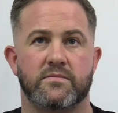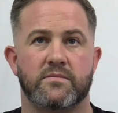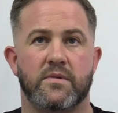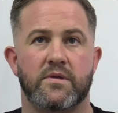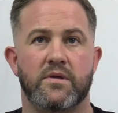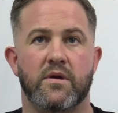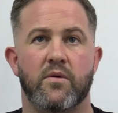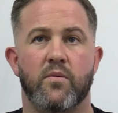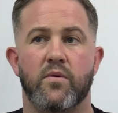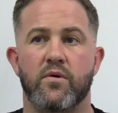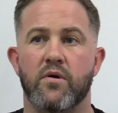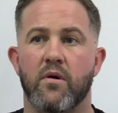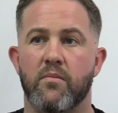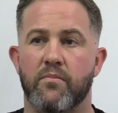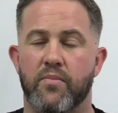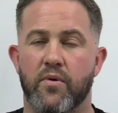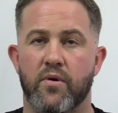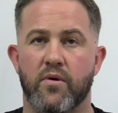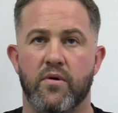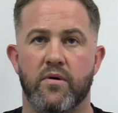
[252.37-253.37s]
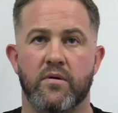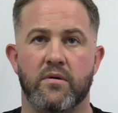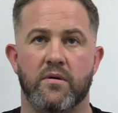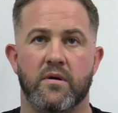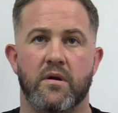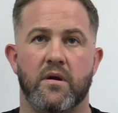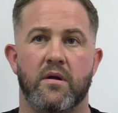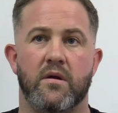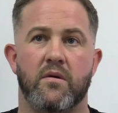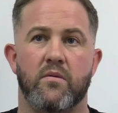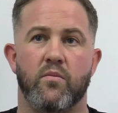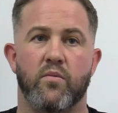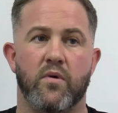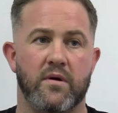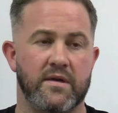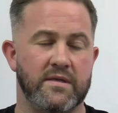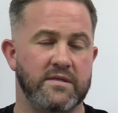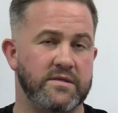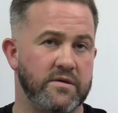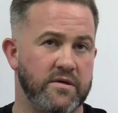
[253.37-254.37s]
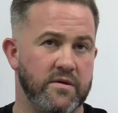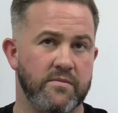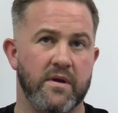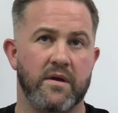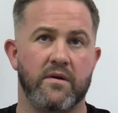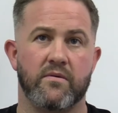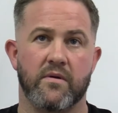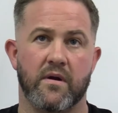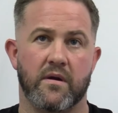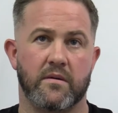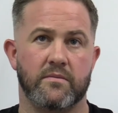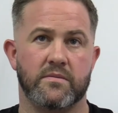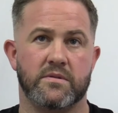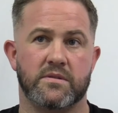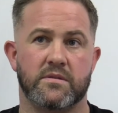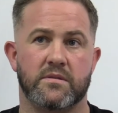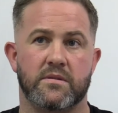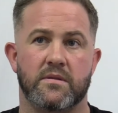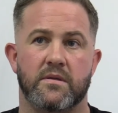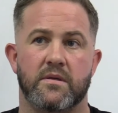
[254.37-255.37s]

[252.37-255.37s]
We're not born wanting to commit crimes.